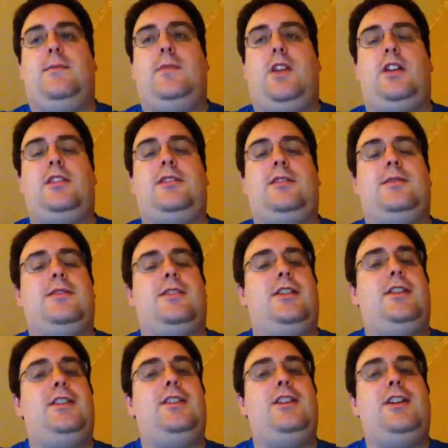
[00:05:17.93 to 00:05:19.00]

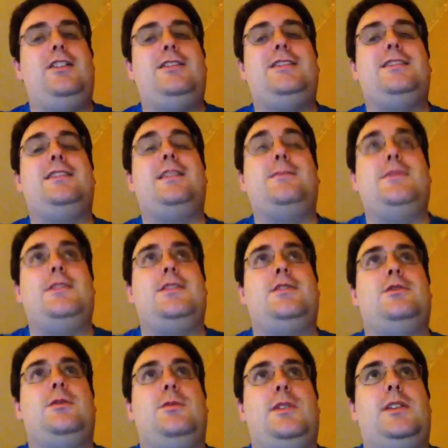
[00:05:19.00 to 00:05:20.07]

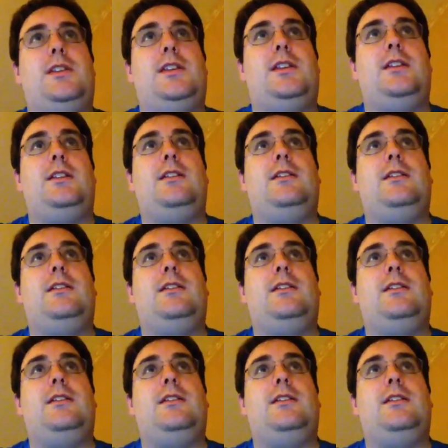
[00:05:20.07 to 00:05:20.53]
non-substitutability.